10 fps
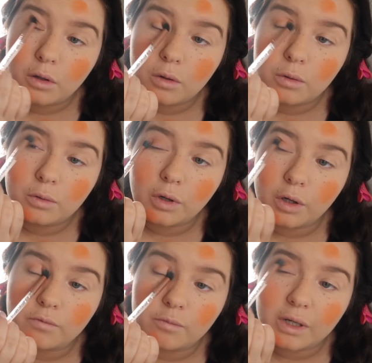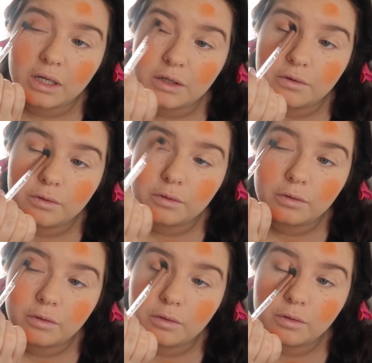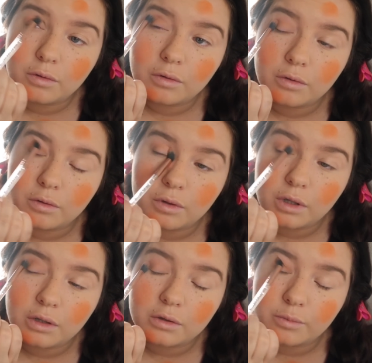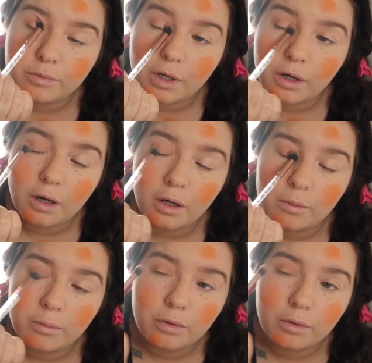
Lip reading: all over my lid and bring it up.